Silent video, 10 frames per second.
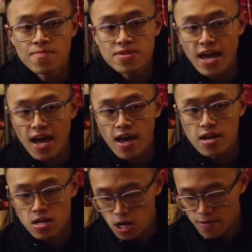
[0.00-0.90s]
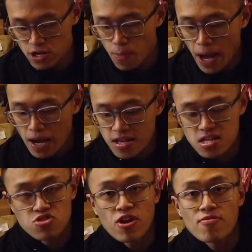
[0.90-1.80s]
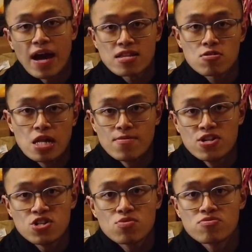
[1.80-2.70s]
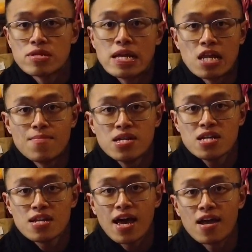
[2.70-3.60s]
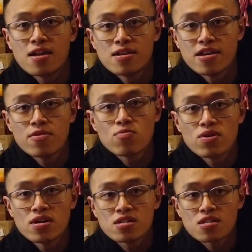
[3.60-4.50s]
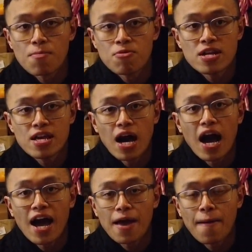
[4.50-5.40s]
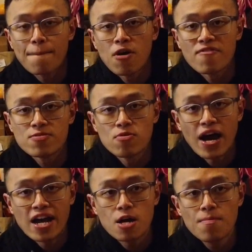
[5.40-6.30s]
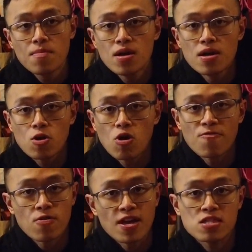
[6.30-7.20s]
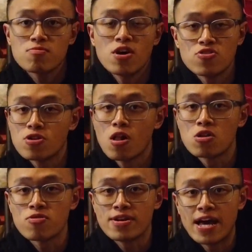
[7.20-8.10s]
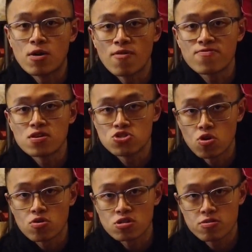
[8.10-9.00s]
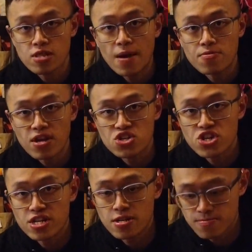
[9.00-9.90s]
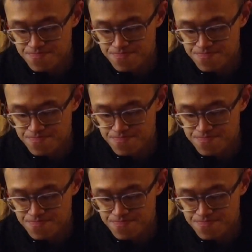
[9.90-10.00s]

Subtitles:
That New Balance Stray Rats collaboration was really limited, and it was a pretty high profitable item, going for like $300 right now with the Joker's collaboration.